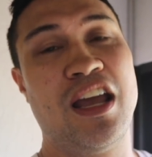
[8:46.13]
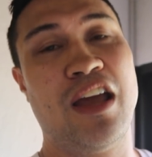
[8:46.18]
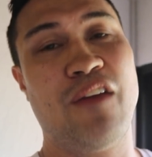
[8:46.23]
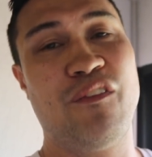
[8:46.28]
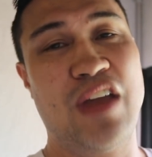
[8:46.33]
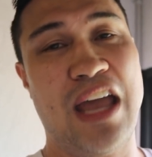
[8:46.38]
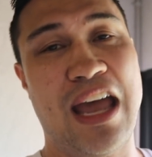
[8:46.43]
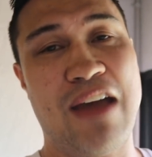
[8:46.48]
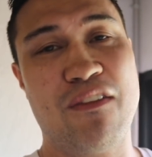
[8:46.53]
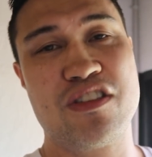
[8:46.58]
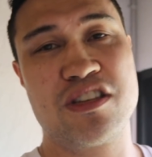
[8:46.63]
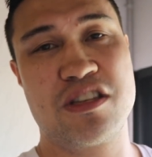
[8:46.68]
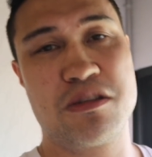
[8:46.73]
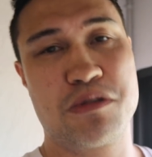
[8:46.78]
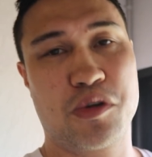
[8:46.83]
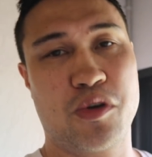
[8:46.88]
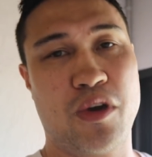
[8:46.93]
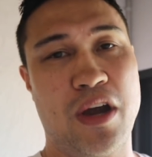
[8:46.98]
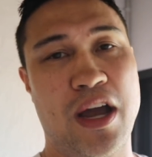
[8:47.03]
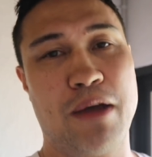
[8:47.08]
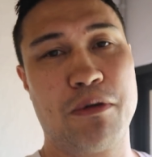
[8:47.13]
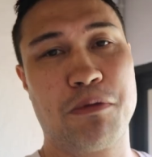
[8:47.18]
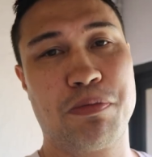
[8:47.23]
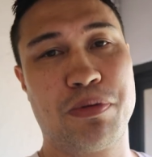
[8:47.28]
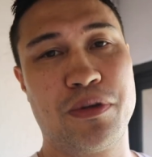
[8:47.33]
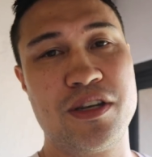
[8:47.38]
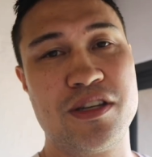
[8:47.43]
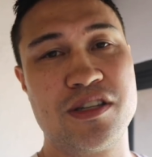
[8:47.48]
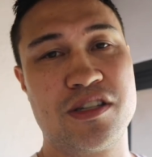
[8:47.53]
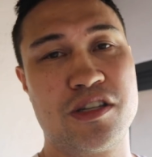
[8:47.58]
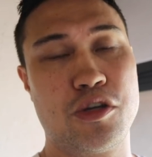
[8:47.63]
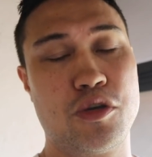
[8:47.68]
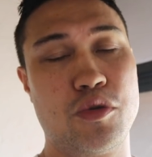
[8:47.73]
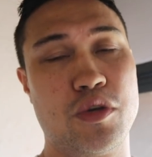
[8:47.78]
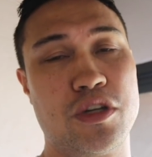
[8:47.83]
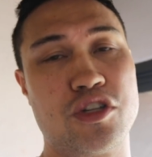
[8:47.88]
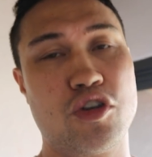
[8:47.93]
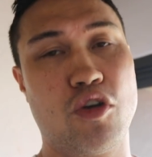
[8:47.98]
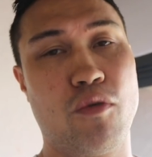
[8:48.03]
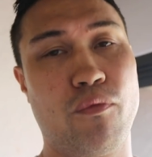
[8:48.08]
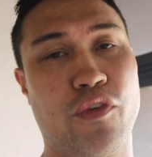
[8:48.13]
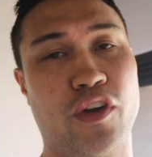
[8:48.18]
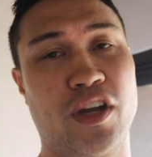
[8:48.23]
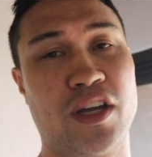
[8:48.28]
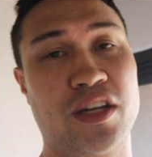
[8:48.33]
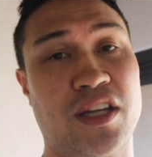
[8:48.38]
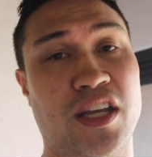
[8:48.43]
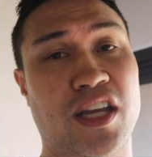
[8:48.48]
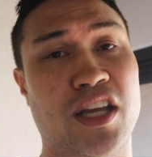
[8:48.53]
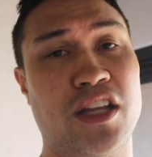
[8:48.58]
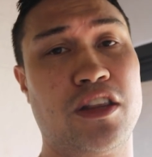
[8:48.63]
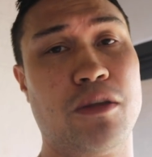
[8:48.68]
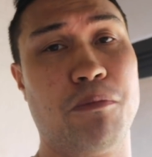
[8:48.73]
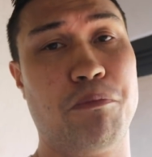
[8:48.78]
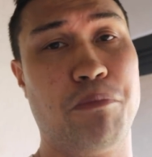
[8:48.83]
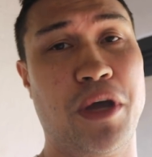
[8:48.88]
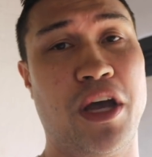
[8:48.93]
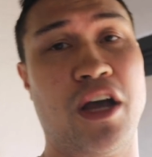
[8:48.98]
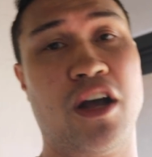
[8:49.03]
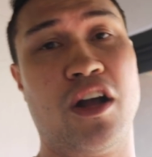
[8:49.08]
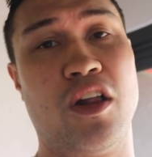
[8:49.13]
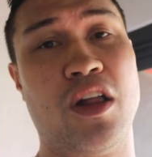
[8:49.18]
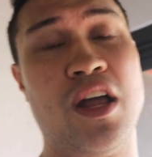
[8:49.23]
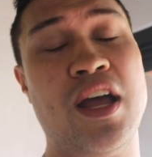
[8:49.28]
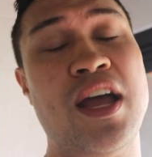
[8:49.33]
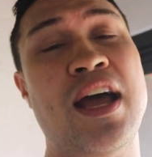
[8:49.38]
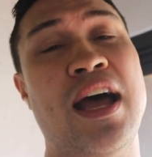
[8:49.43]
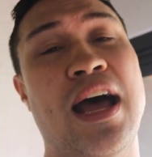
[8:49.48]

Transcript: If you haven't subscribed, please do, and don't forget to hit the bell.